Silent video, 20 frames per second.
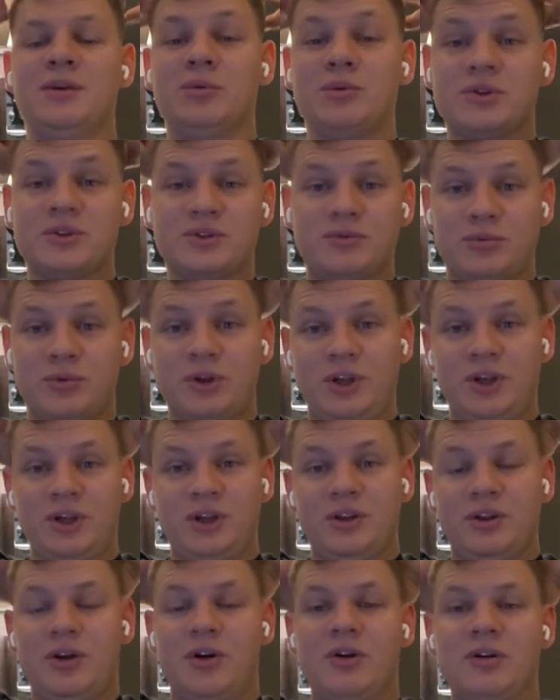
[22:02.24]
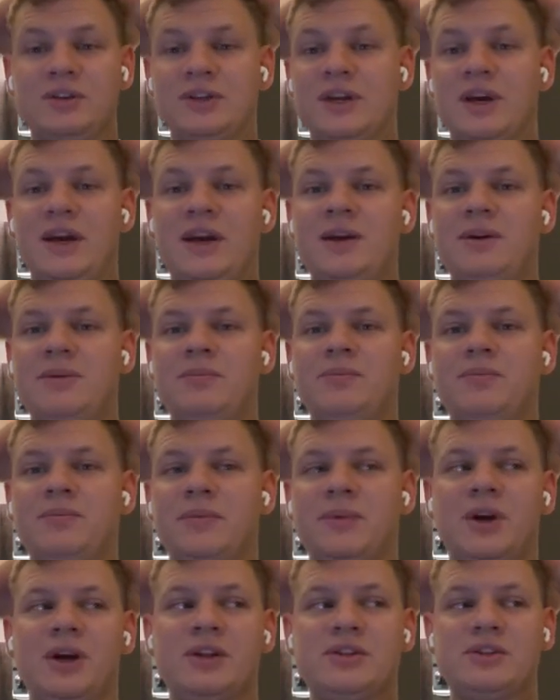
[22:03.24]
it was really long day.
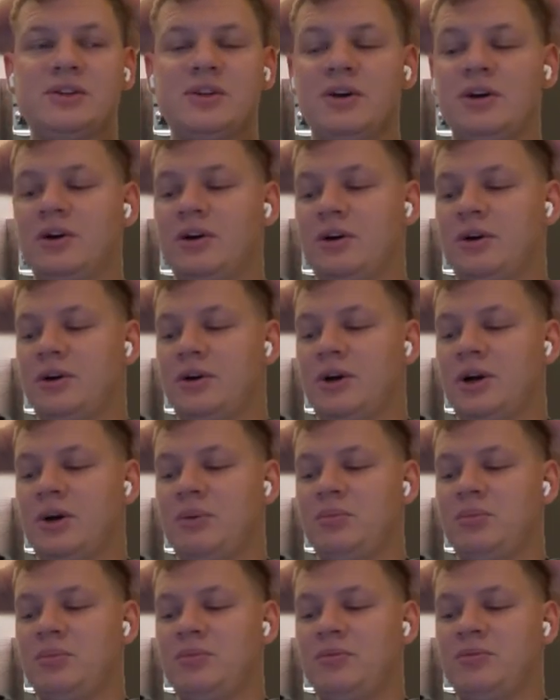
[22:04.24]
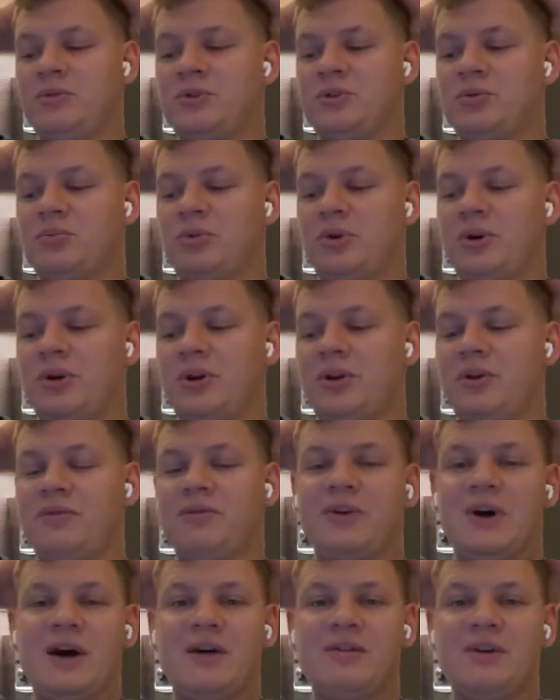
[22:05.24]
Got uh, up super early,
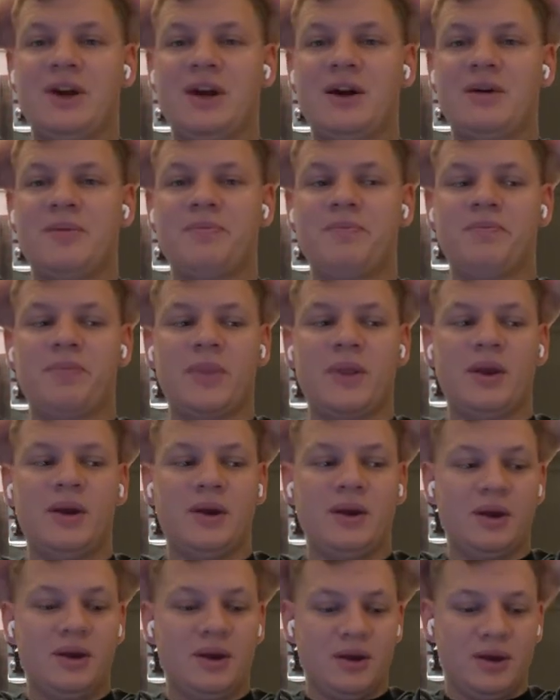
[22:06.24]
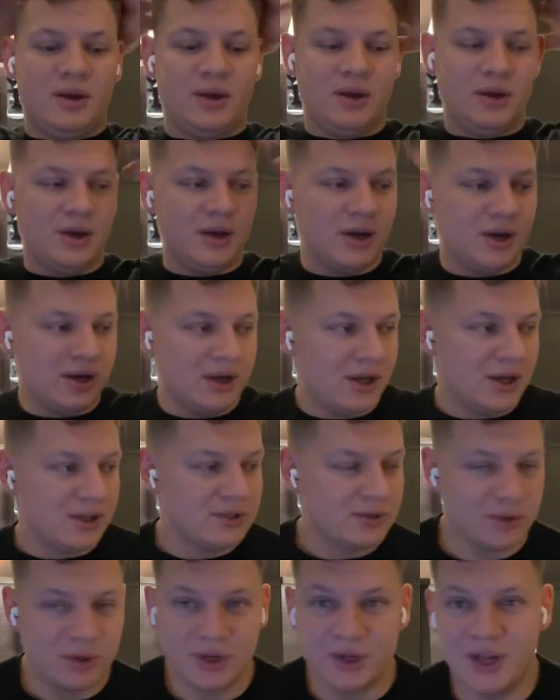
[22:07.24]
5 a.m. Uh, I
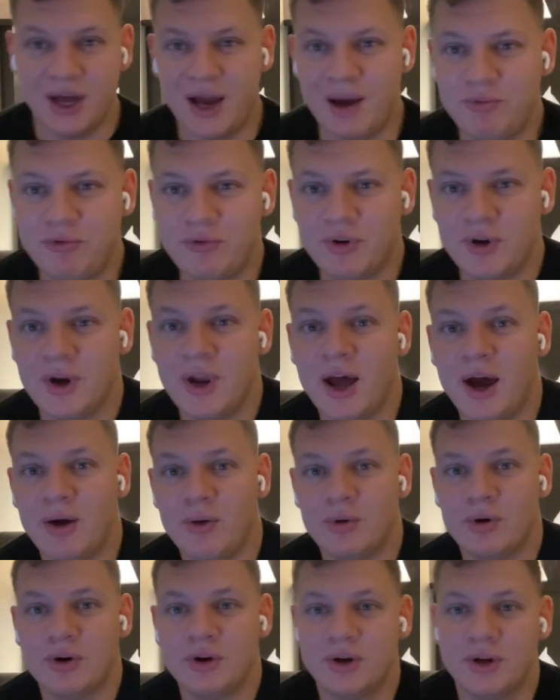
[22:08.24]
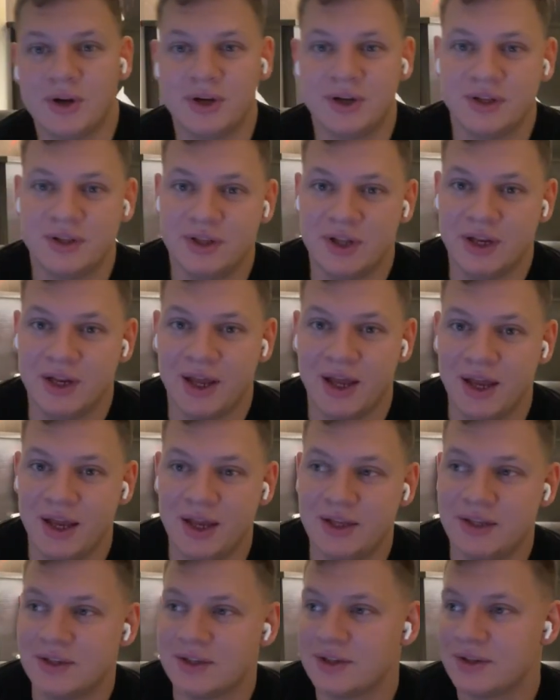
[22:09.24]
took a nap for an hour, then
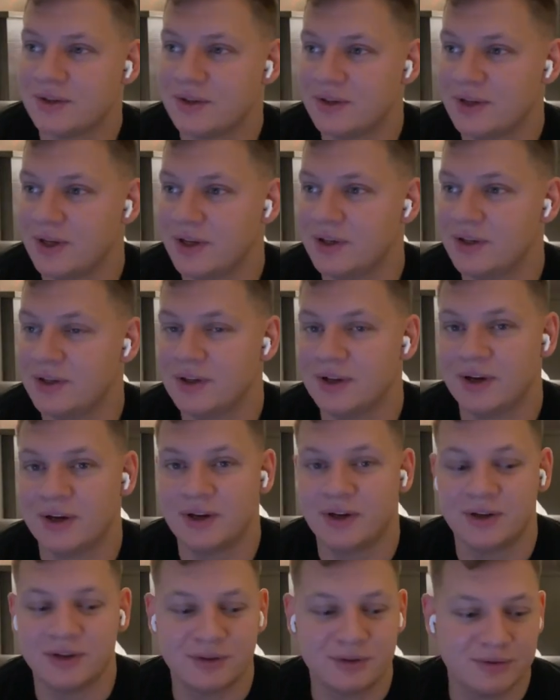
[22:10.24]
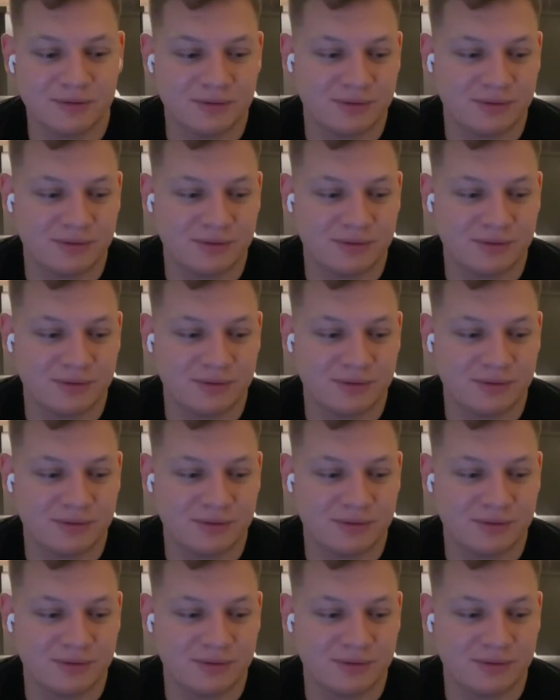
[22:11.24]
ate, then uh,